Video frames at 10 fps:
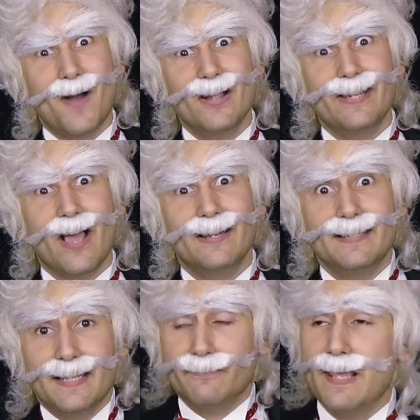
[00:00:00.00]

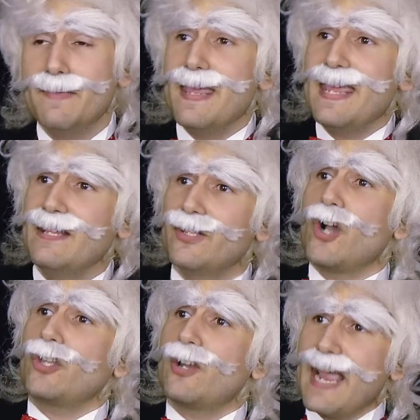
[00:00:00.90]
Monkeyologist with me,
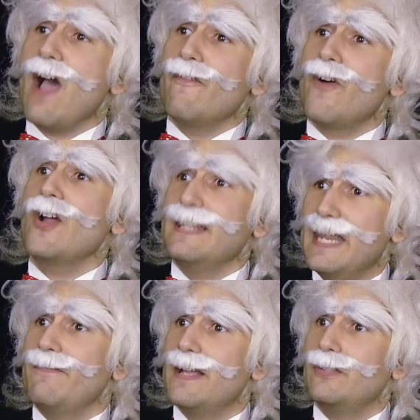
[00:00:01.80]
Dr. Carl von
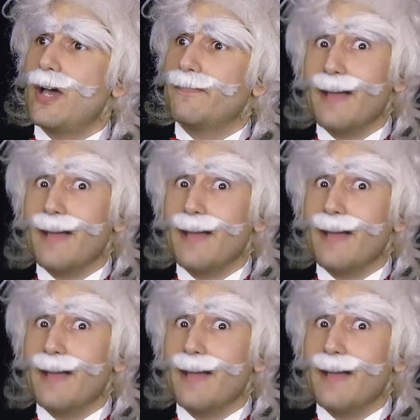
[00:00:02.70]
Diefendorf.